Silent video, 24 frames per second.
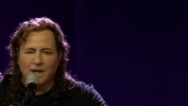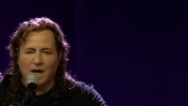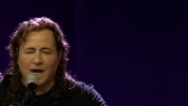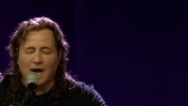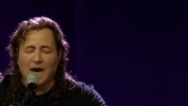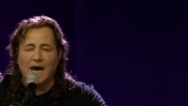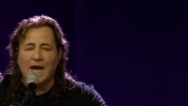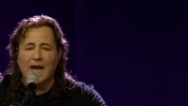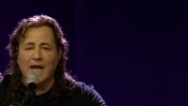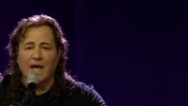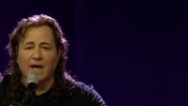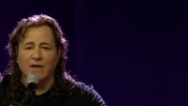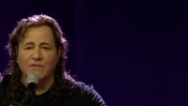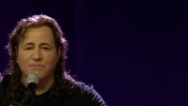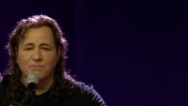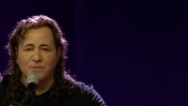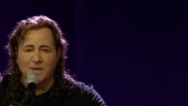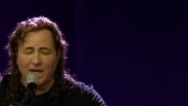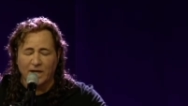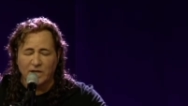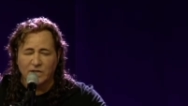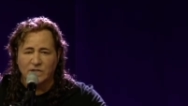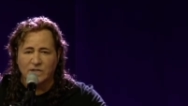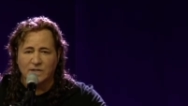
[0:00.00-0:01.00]
I have
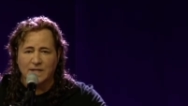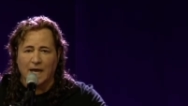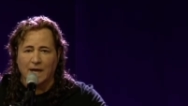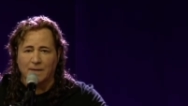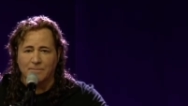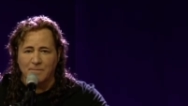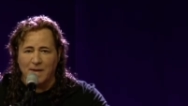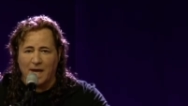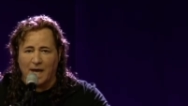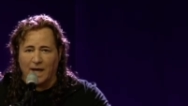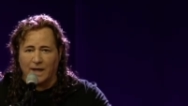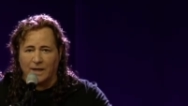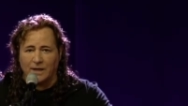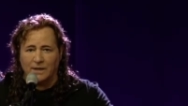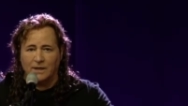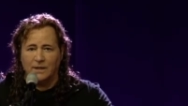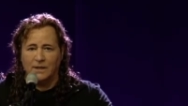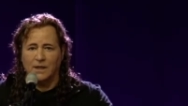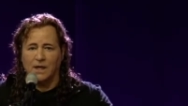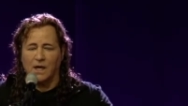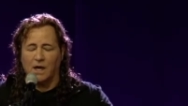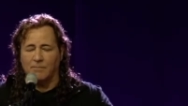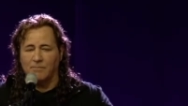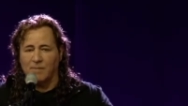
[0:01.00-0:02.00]
placed that man
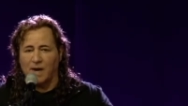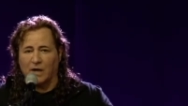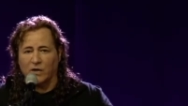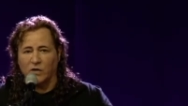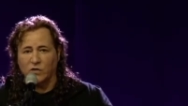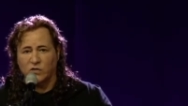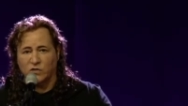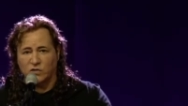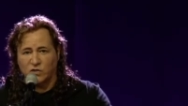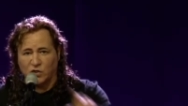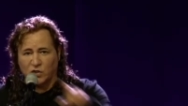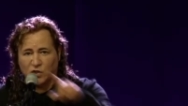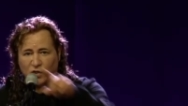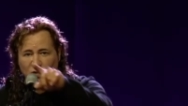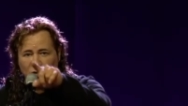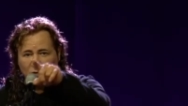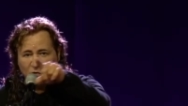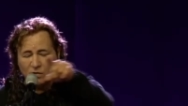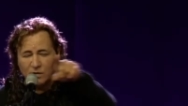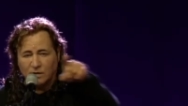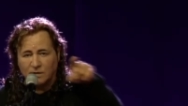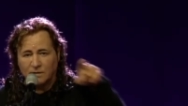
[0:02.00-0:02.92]
amongst you.